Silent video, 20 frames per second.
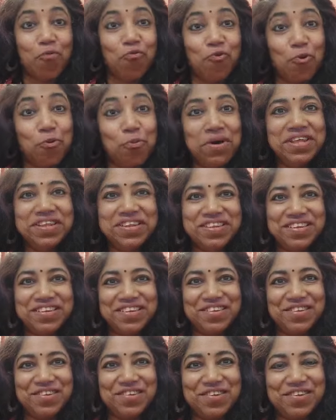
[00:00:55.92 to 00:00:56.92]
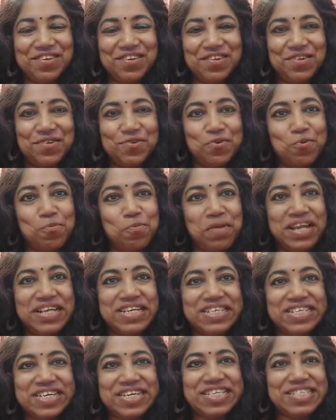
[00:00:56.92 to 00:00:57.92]
a woman who
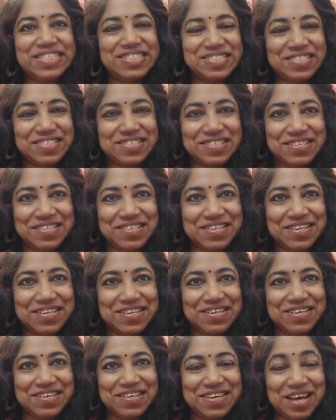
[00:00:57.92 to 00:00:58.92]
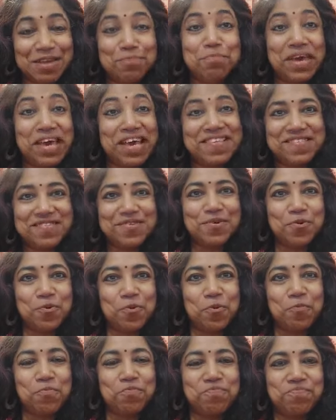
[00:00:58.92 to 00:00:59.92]
maintains and makes the
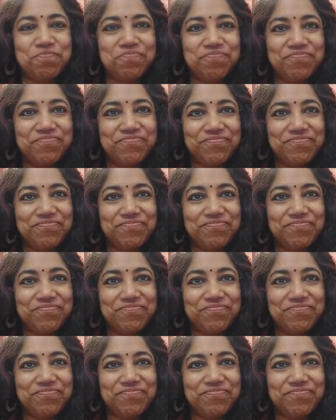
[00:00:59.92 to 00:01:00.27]
home